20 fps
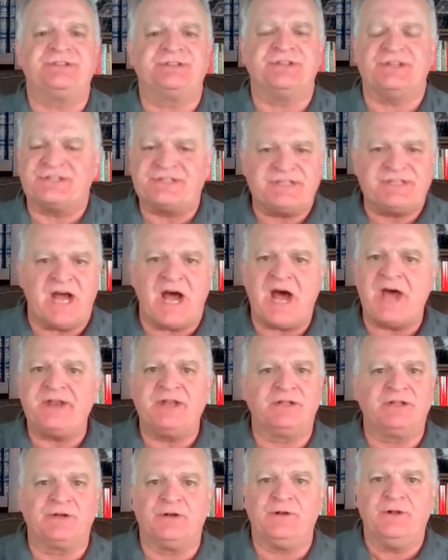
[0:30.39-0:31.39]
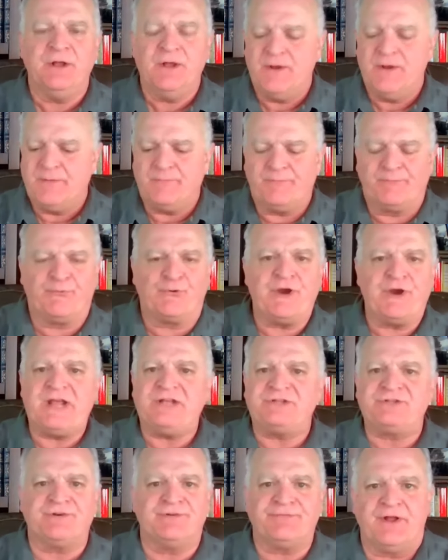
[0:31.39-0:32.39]
this tiny little
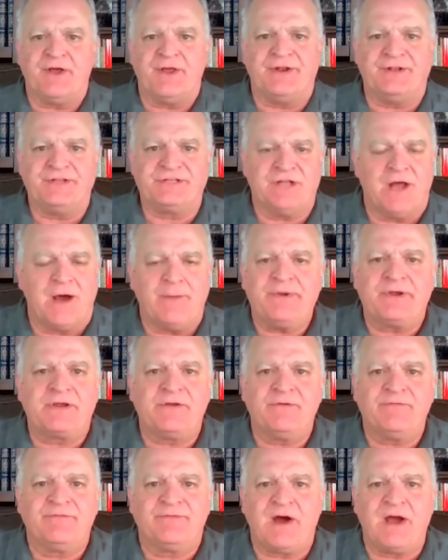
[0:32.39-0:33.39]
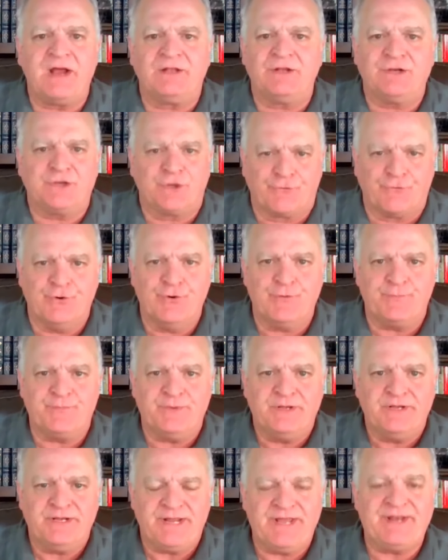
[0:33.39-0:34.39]
branch of an Islamic violent group
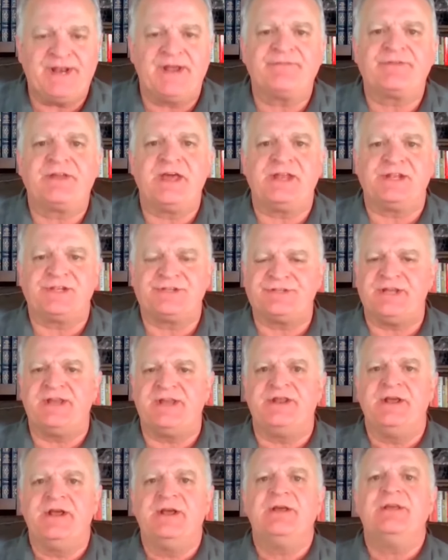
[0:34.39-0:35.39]
in Afghanistan